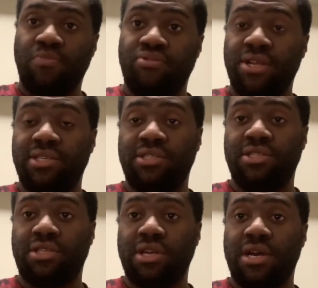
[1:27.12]
apprentice and
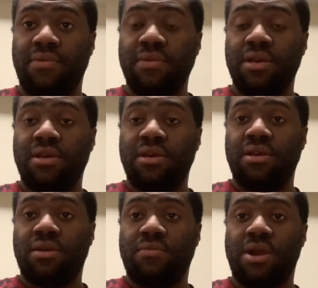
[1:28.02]
stuff
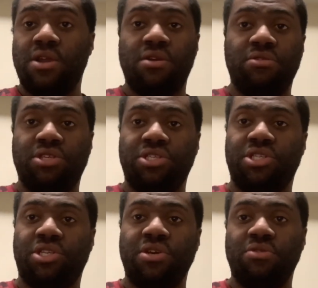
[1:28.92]
why you just
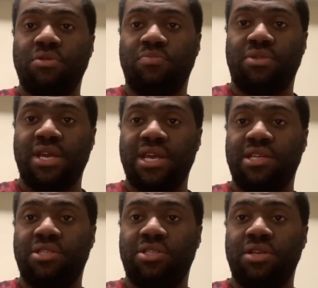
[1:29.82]
steal the
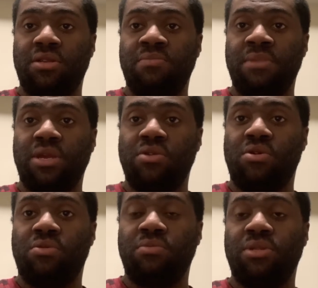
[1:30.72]
plans and stuff and make your
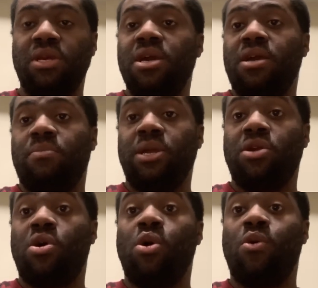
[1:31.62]
own make
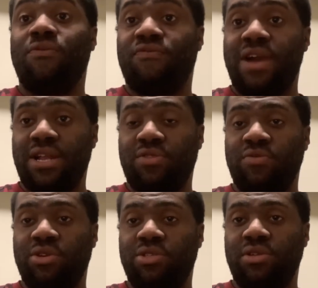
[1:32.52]
your own
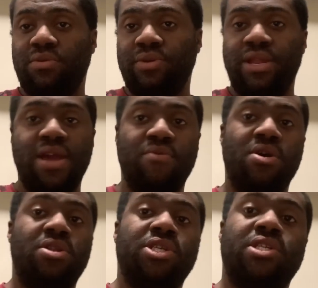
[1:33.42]
factory and stuff? He ain't
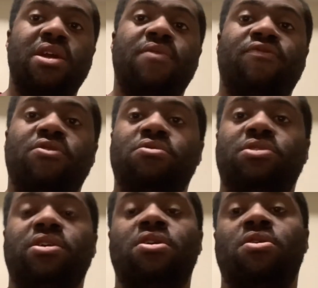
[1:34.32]
want to listen at first
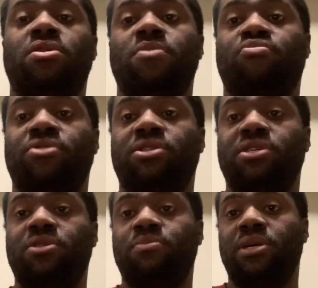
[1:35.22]
to on the
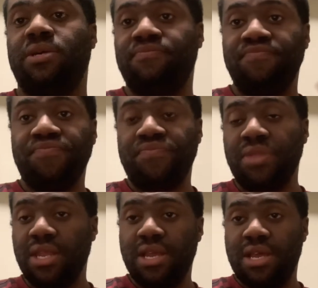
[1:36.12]
apprentice, but
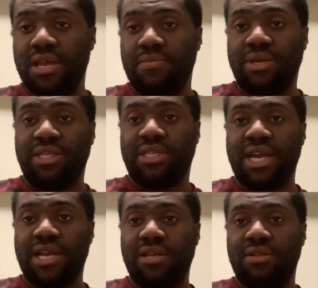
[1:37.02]
but he
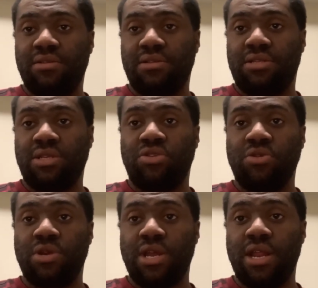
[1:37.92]
decided to
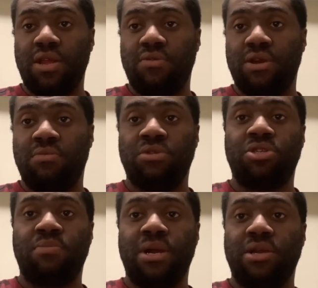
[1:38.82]
do it anyway. And when
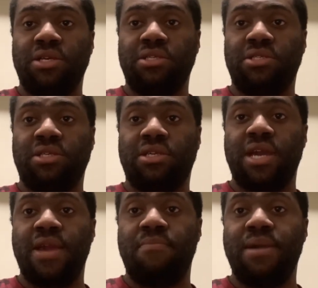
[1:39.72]
Jamarcus
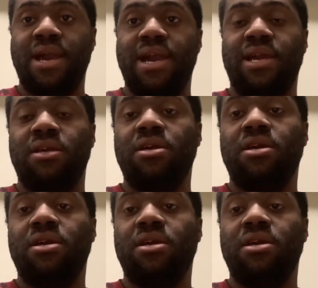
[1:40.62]
came back